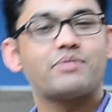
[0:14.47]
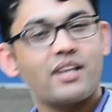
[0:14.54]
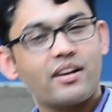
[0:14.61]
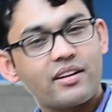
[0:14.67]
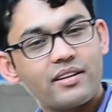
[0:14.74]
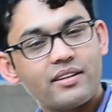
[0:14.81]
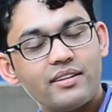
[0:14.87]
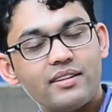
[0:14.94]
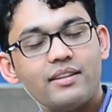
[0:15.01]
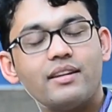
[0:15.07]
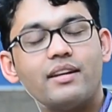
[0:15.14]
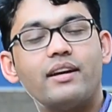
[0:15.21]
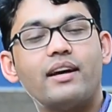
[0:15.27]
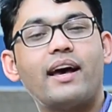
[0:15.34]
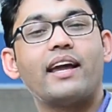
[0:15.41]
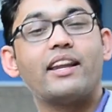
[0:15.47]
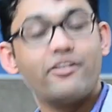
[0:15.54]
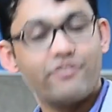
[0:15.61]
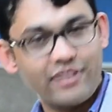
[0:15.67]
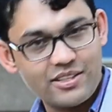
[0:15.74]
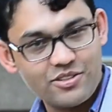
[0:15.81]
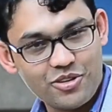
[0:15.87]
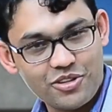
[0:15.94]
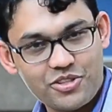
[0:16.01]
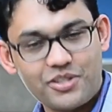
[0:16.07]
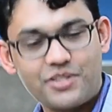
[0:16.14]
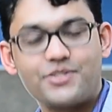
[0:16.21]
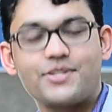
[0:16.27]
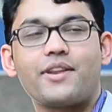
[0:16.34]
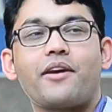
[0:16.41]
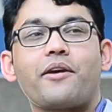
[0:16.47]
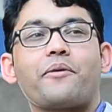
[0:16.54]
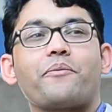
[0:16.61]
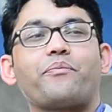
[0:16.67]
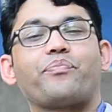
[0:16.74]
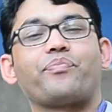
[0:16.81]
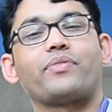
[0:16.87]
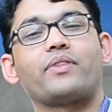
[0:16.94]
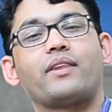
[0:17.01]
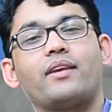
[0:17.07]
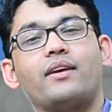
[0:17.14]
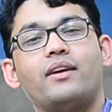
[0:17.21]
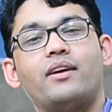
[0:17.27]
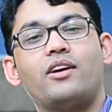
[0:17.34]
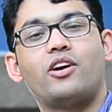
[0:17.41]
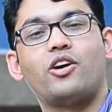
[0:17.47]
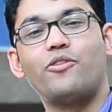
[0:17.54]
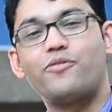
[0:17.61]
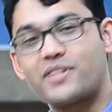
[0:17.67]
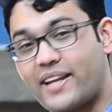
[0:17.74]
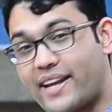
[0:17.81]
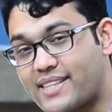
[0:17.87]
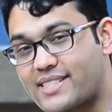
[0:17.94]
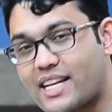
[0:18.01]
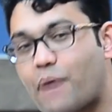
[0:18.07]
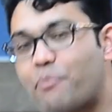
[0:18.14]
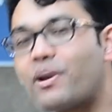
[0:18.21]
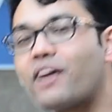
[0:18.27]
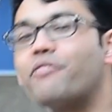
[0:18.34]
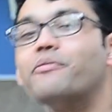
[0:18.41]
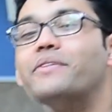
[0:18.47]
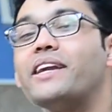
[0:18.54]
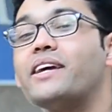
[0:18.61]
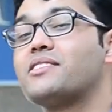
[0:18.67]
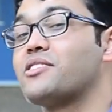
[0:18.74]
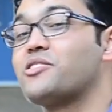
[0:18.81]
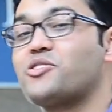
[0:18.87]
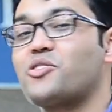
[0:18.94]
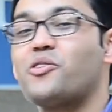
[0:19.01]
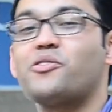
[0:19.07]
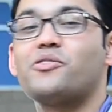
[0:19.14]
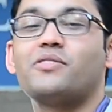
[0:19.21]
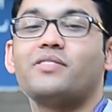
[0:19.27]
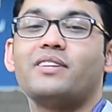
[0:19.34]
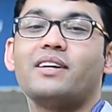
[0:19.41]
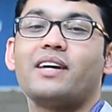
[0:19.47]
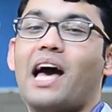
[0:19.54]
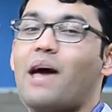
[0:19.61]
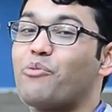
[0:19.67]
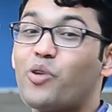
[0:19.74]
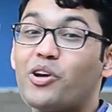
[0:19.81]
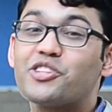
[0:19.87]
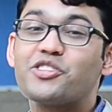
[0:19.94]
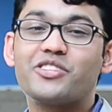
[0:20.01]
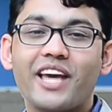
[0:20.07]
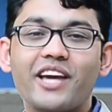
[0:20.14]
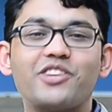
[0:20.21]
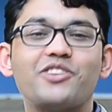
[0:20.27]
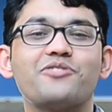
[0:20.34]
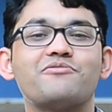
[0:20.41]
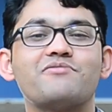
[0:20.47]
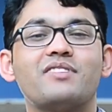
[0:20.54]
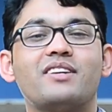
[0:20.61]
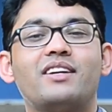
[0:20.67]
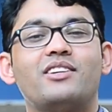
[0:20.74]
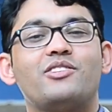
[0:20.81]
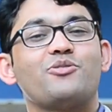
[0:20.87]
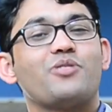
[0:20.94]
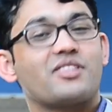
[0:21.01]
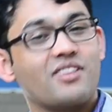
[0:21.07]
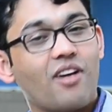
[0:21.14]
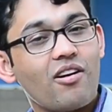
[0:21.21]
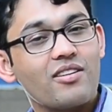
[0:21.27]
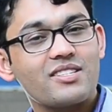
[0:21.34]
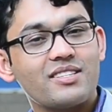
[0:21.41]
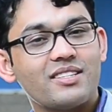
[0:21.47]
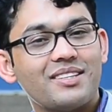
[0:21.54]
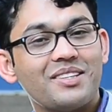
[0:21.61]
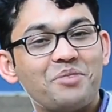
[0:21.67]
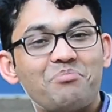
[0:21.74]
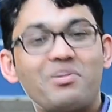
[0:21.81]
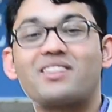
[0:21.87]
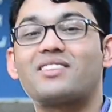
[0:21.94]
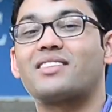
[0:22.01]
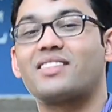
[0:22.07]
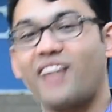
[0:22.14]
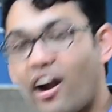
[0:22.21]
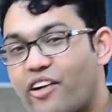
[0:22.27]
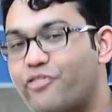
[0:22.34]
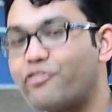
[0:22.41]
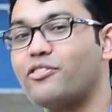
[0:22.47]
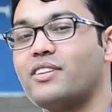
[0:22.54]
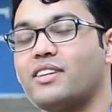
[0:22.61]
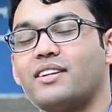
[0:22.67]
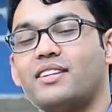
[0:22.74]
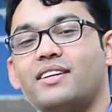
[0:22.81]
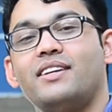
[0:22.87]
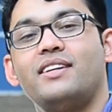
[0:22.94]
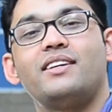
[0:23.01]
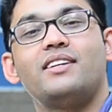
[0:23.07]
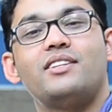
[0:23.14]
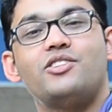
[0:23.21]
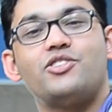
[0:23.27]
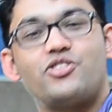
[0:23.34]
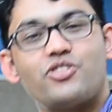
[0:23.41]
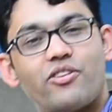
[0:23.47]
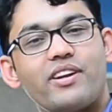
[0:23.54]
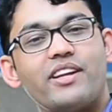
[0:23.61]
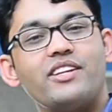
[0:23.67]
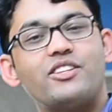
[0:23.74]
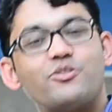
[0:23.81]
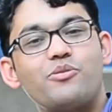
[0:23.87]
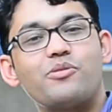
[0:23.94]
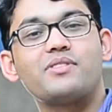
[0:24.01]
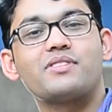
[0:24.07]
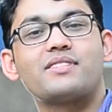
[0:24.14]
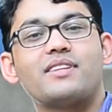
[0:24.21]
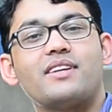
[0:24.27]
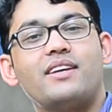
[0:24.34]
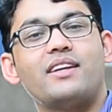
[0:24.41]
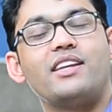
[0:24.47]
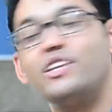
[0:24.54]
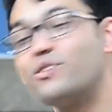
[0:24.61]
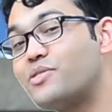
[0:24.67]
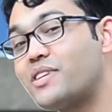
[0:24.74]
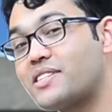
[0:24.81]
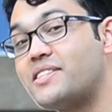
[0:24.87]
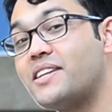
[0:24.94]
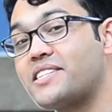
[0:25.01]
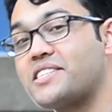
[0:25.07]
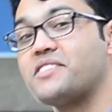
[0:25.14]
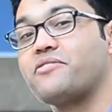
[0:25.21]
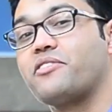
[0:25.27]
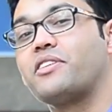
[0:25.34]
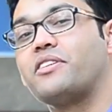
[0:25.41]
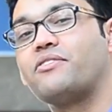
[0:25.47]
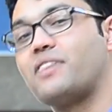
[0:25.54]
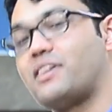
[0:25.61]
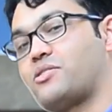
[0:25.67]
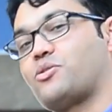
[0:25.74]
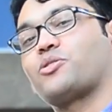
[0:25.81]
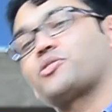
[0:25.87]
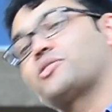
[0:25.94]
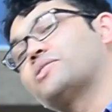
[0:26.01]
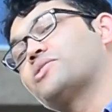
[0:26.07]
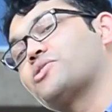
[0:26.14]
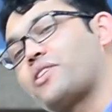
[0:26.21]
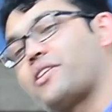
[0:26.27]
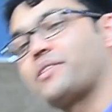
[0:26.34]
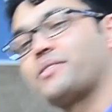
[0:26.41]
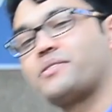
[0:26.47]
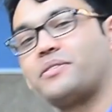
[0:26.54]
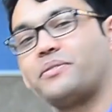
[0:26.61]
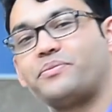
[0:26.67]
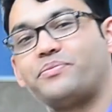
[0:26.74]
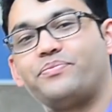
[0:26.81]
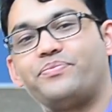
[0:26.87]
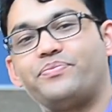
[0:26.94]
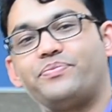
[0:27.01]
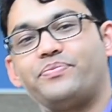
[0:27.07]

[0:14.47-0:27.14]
Shanker, an infrastructure engineer. Over the next couple of minutes or so, I'm going to take you to a short but thoughtful journey towards new destinations for infrastructure engineers.